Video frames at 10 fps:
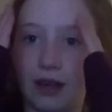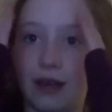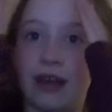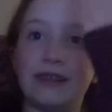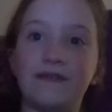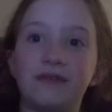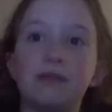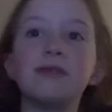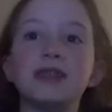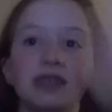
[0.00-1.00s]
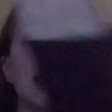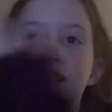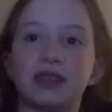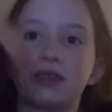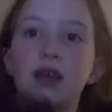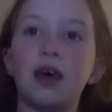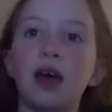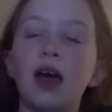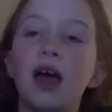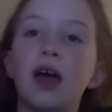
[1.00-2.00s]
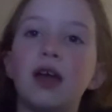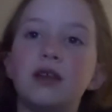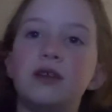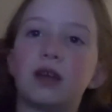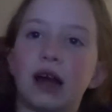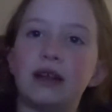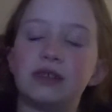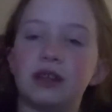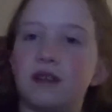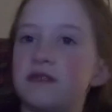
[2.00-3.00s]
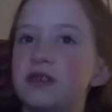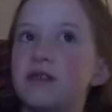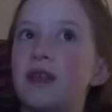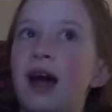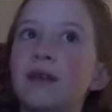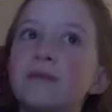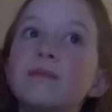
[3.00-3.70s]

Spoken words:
I did for 20 seconds. You guys don't have to do that.